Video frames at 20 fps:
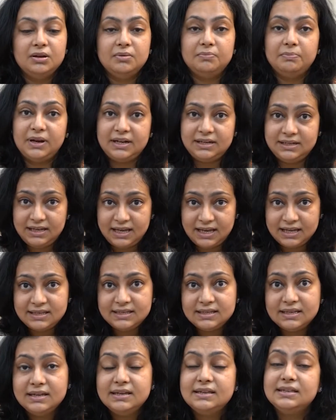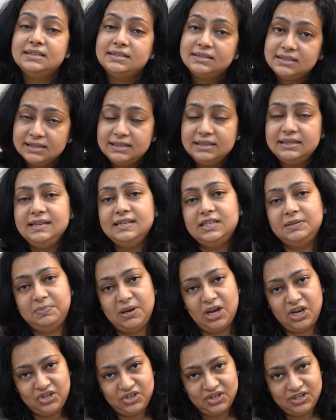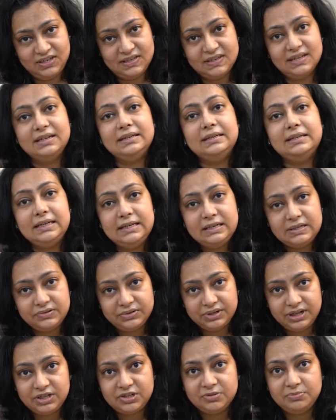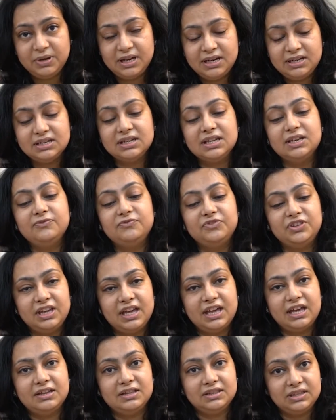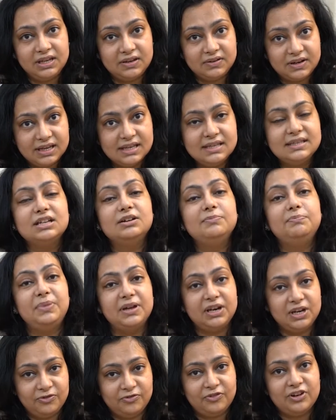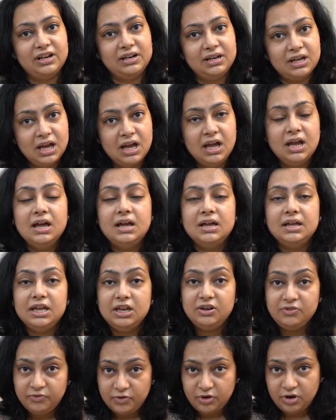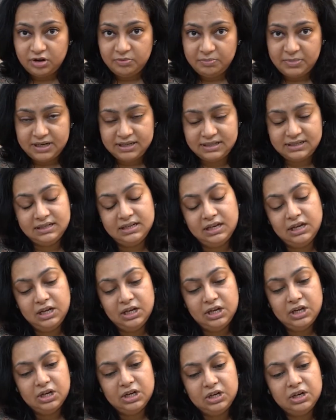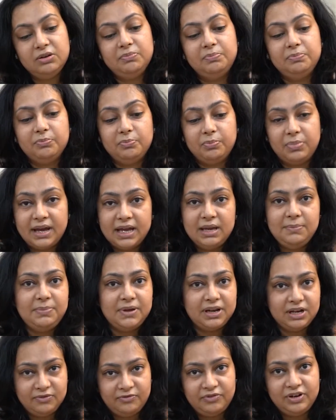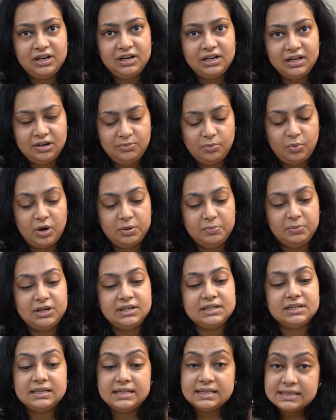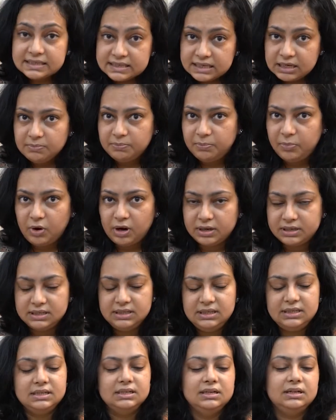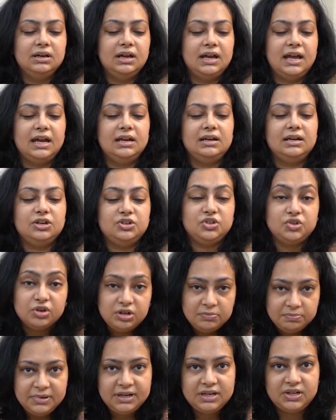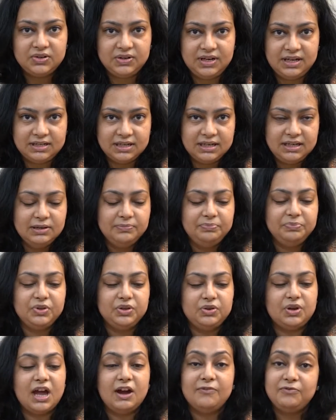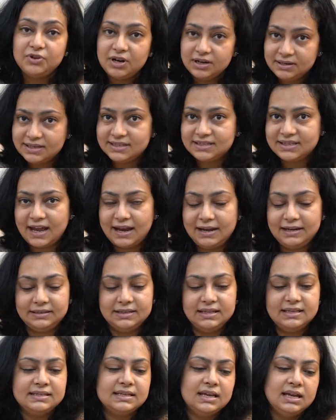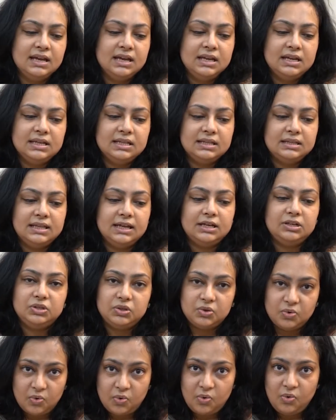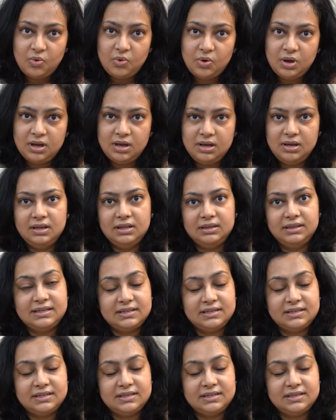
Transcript: But yes, still these patients need treatment if there is a peripheral involvement. Now, bi-peripheral involvement is important and it should be treated You have to understand this, that though the